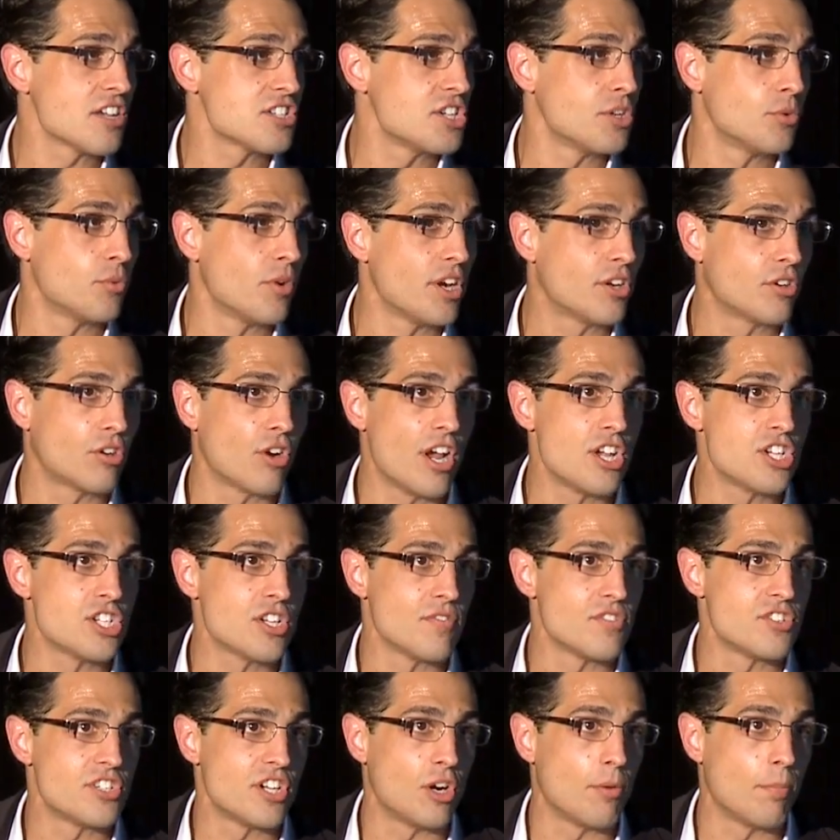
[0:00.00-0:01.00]
recreation
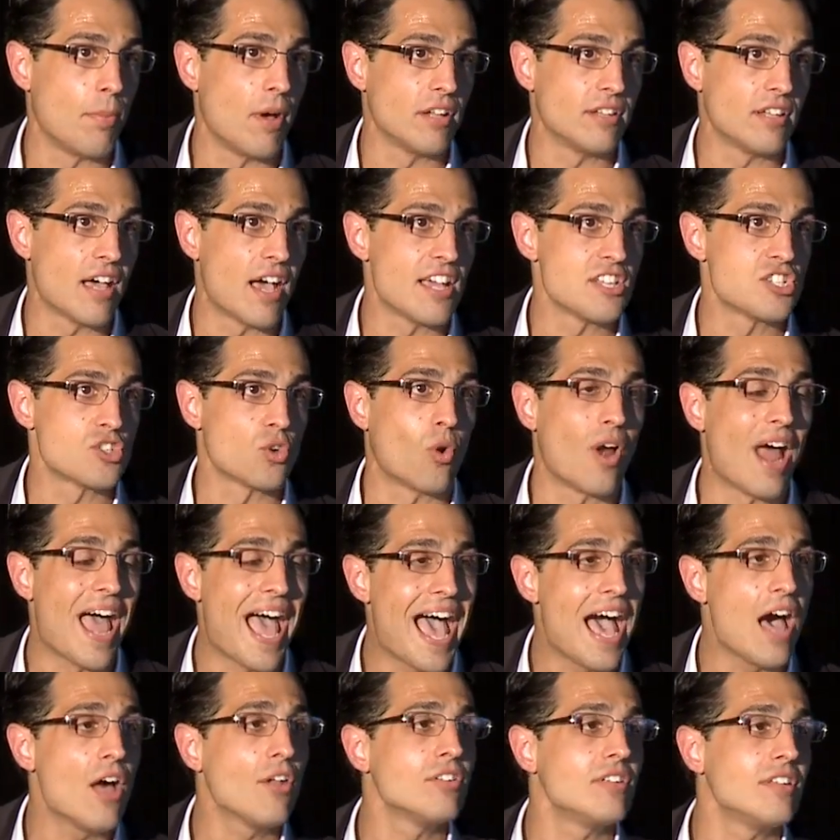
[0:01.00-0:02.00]
of a sauropod dinosaur.
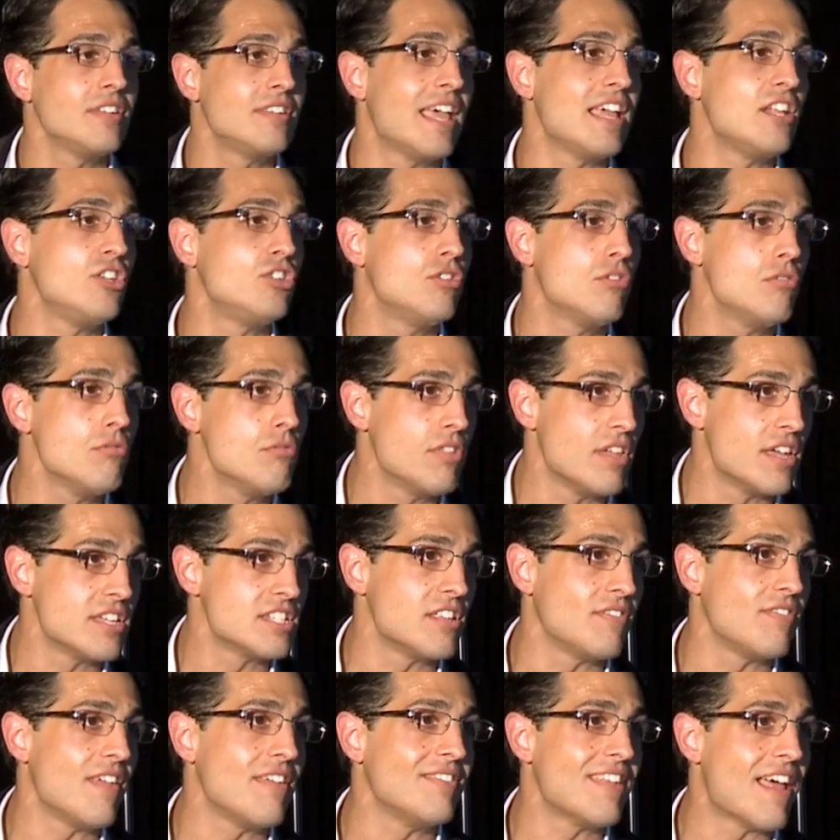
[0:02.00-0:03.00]
How did they do this
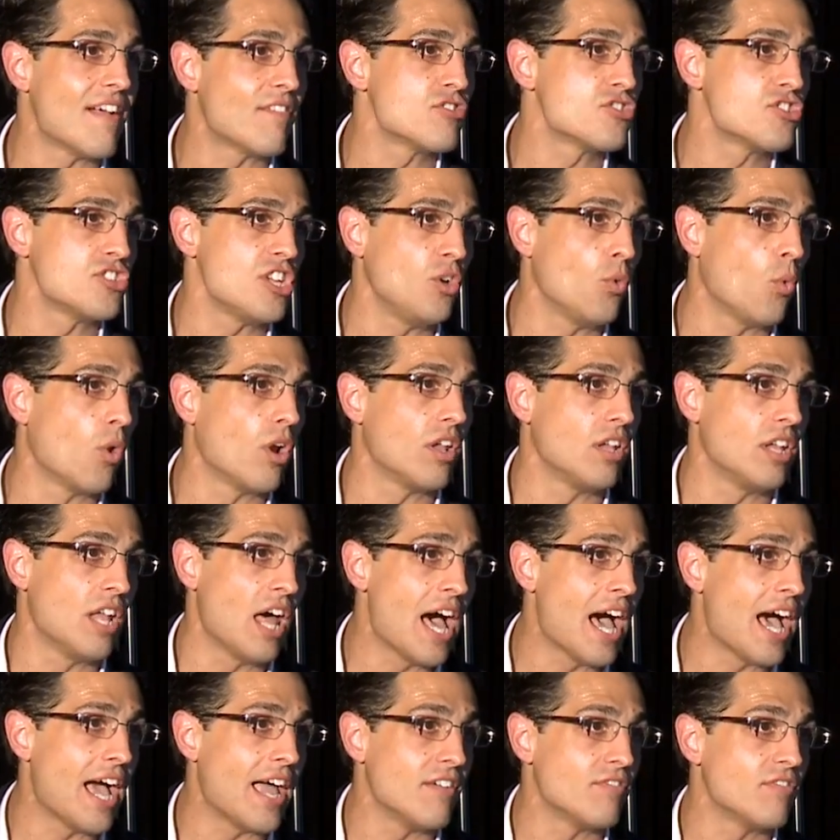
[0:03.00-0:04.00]
if they've never seen one
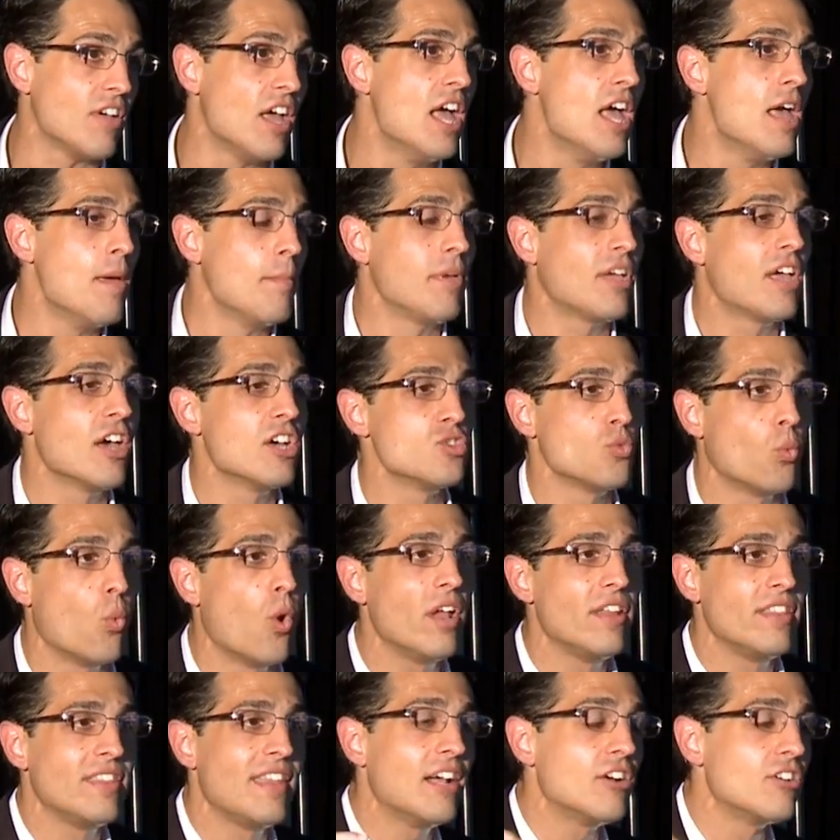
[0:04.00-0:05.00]
alive? Because
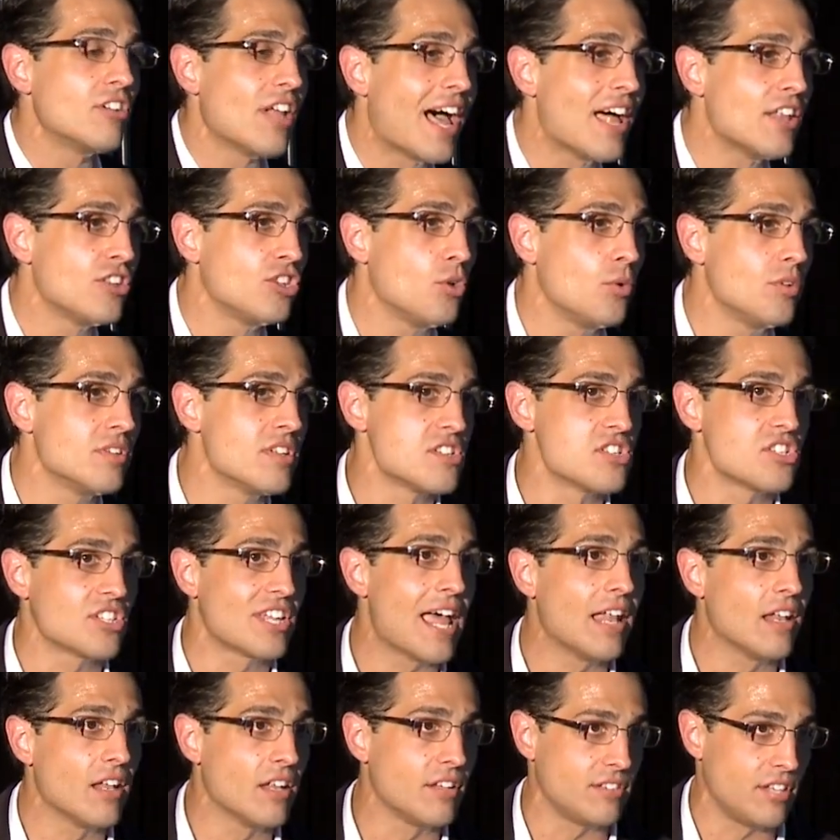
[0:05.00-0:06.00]
they're not doing the
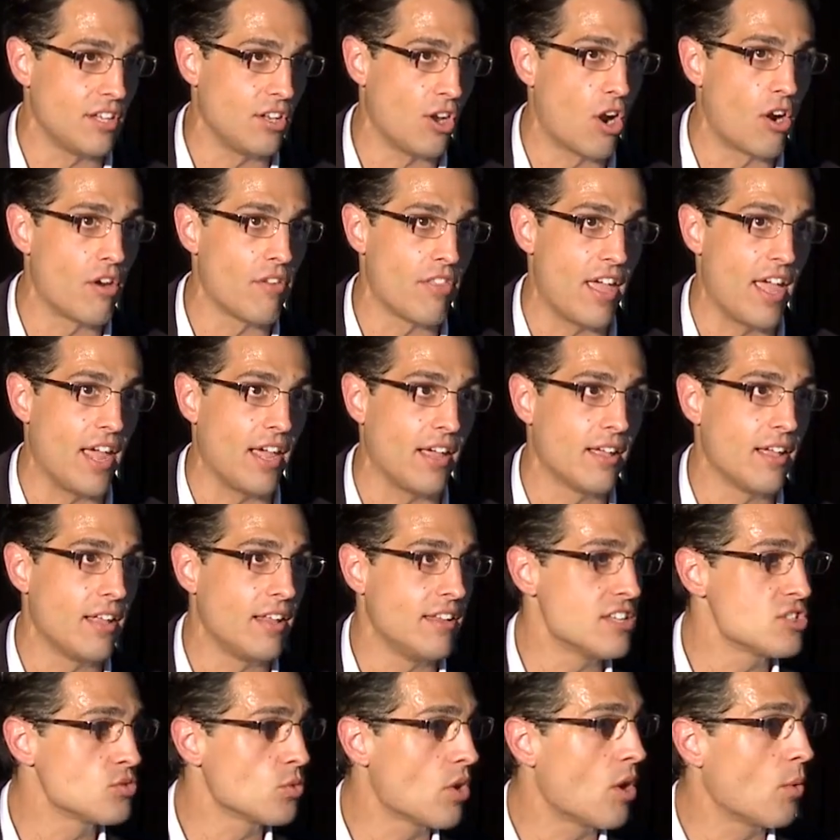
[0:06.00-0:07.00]
skeleton, are they?
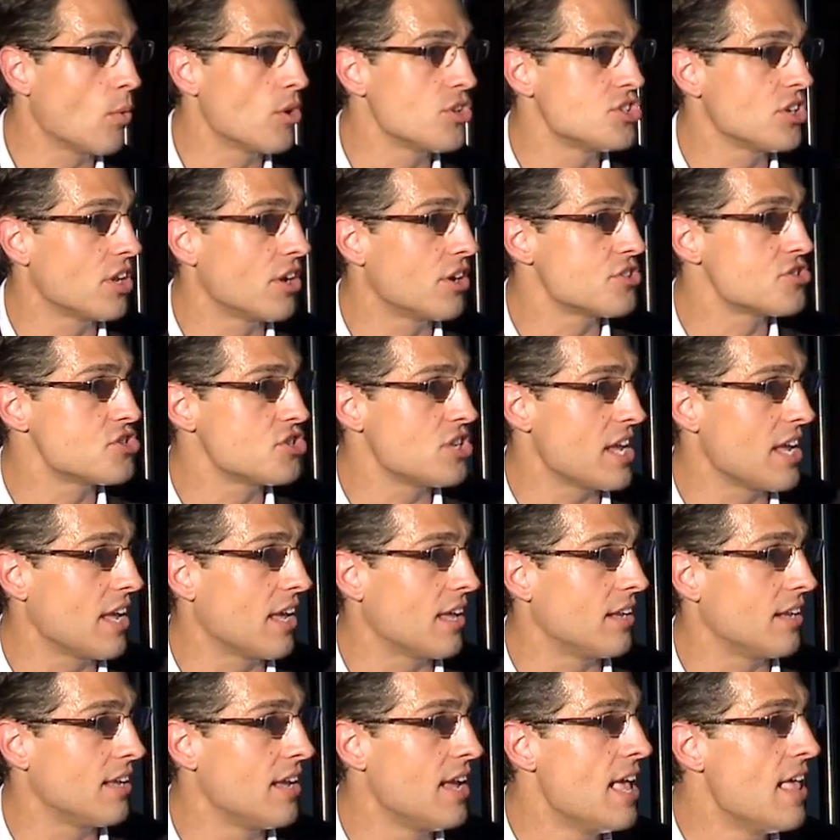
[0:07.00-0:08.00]
This is what I want you to understand.
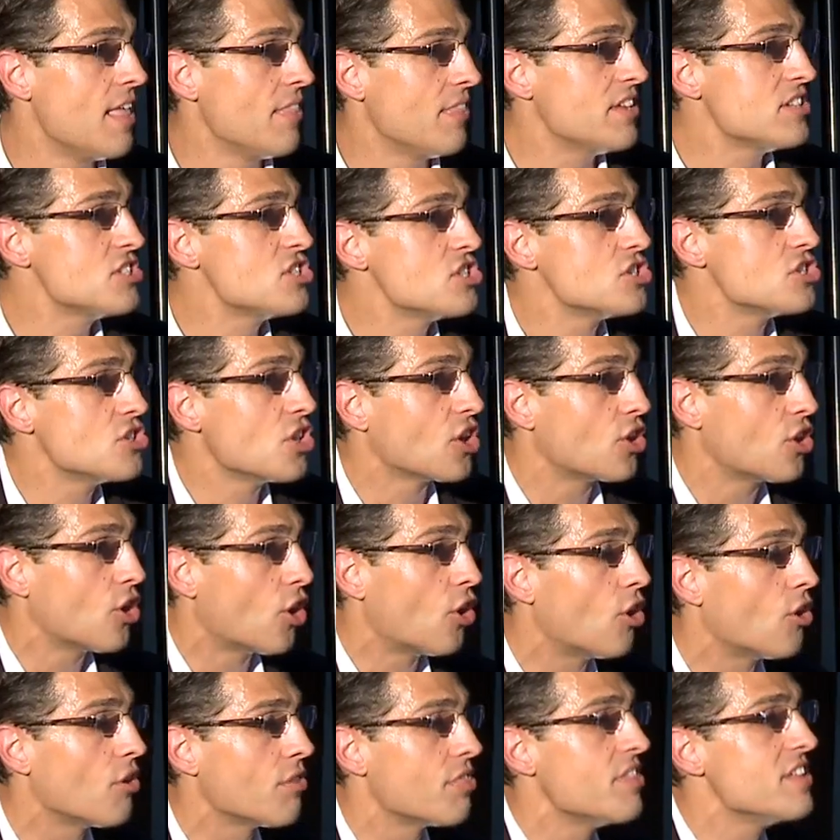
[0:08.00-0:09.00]
This is the
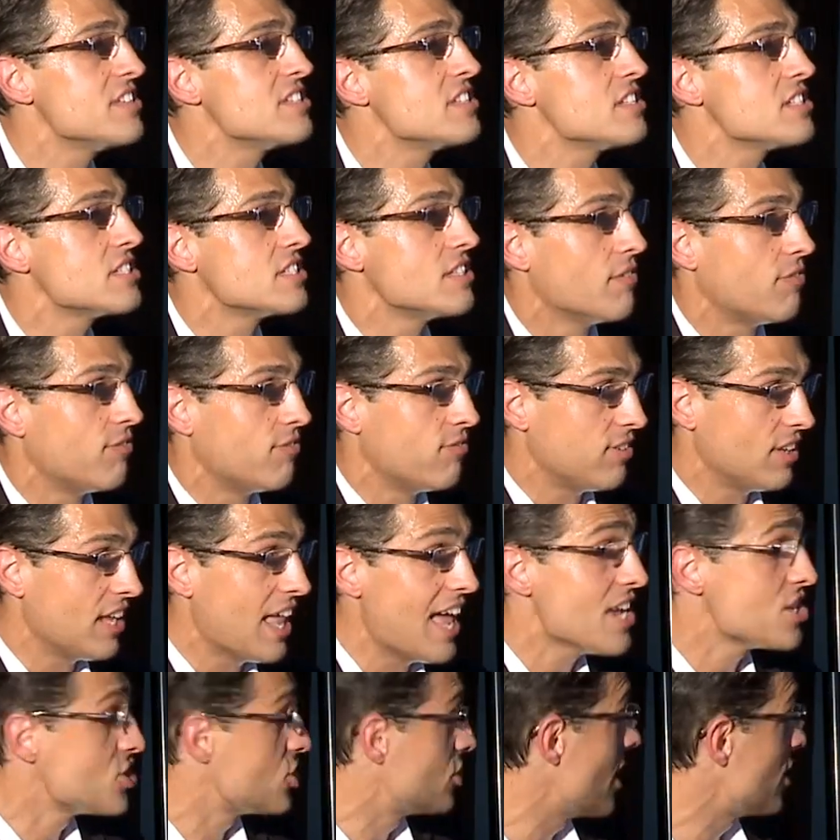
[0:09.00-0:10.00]
girth. This is the
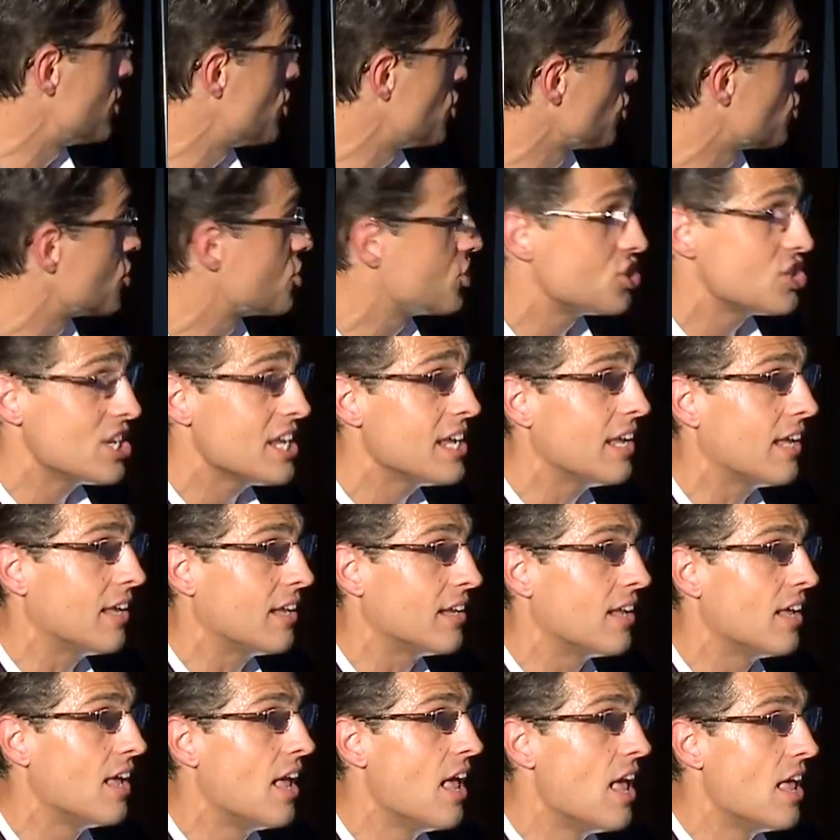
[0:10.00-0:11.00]
flesh that you're seeing,
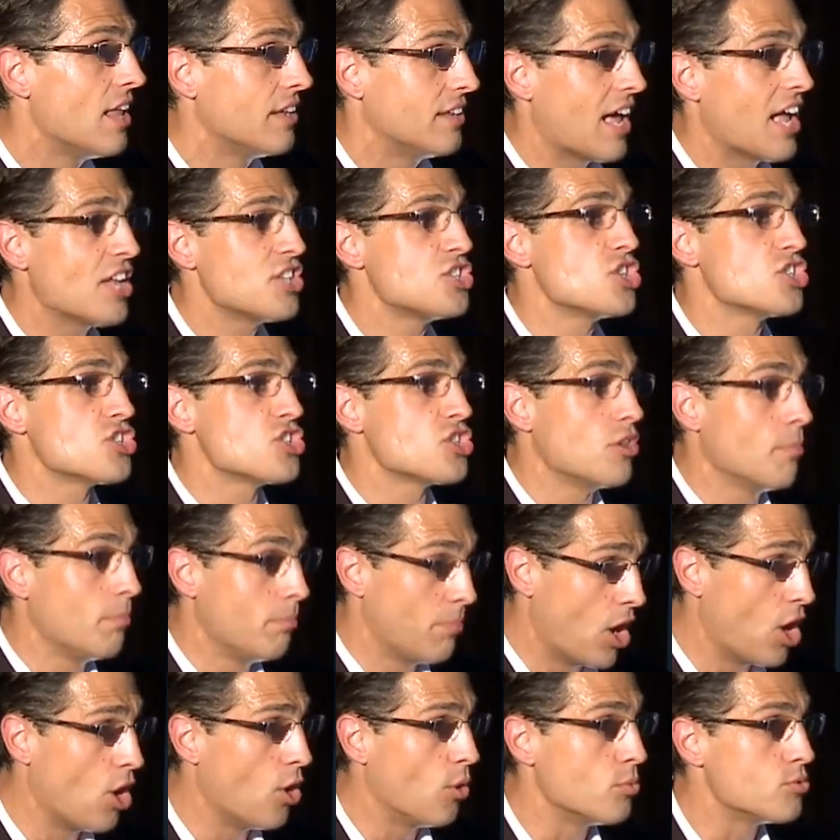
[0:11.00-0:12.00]
not just the
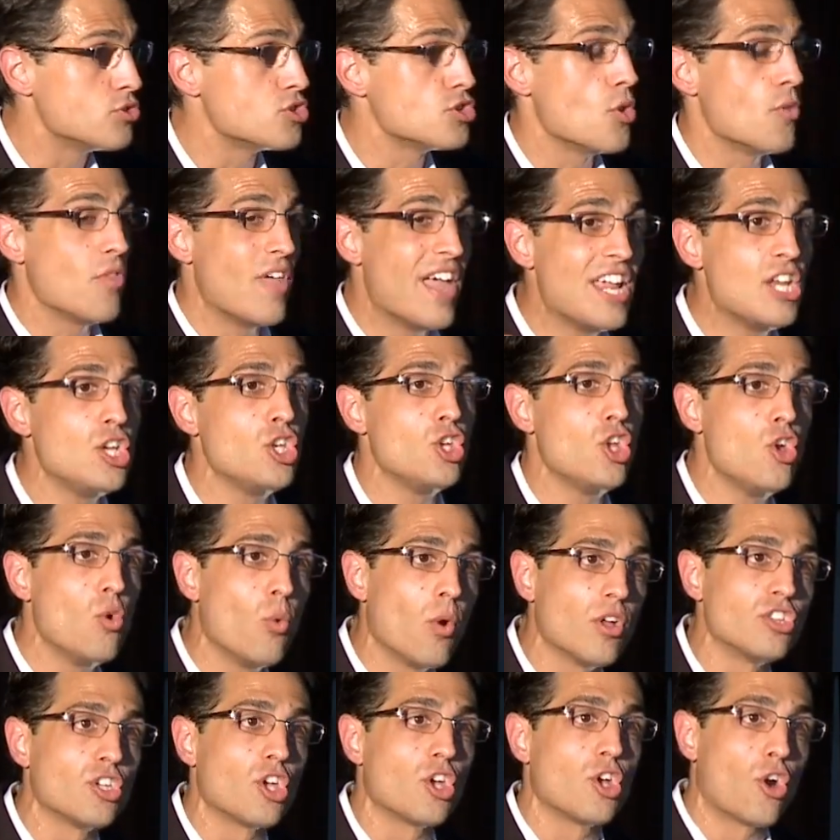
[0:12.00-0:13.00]
bones. So they knew
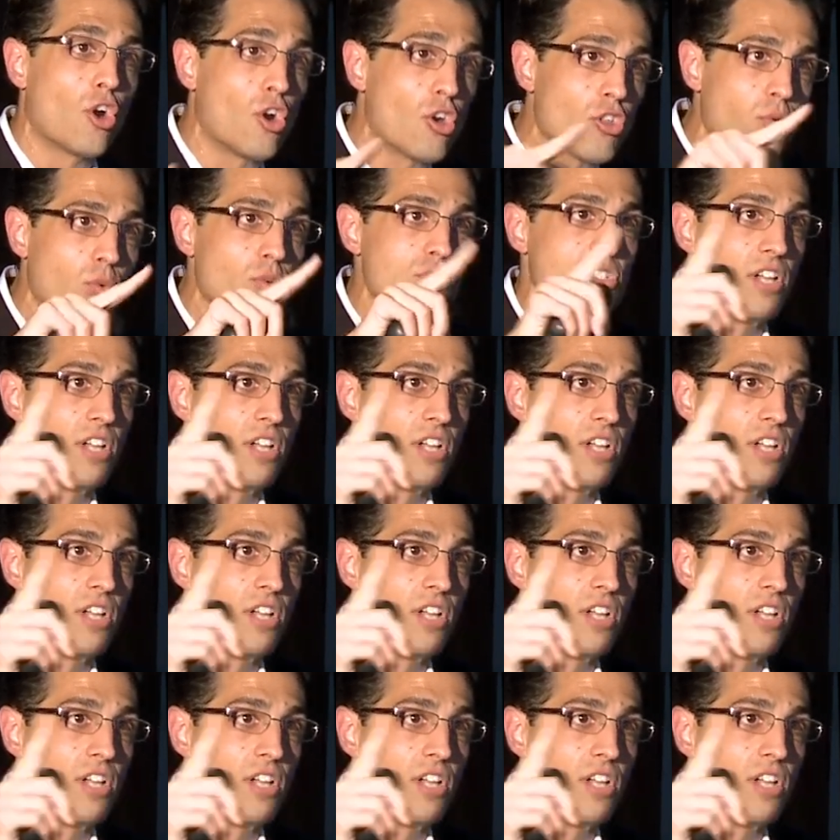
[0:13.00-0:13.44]
what the girth was